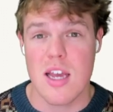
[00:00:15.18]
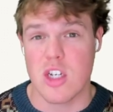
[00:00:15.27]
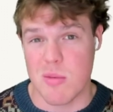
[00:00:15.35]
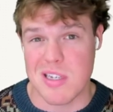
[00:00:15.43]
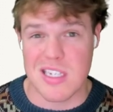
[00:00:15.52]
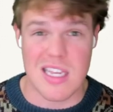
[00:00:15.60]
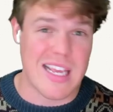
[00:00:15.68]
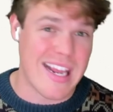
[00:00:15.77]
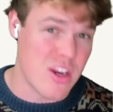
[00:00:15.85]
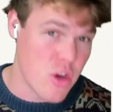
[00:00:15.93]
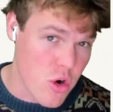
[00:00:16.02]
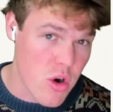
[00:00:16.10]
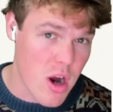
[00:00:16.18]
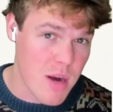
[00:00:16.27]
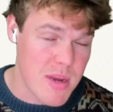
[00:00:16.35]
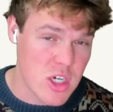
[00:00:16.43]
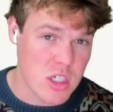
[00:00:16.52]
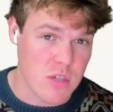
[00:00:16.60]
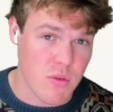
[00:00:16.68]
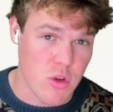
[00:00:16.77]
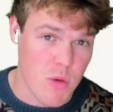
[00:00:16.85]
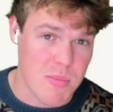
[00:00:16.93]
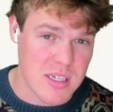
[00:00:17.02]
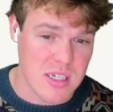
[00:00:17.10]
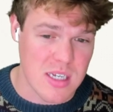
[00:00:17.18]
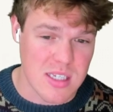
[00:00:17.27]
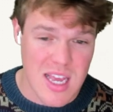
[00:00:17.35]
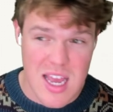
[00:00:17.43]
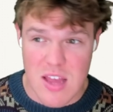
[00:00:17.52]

GPT in your automations for your business.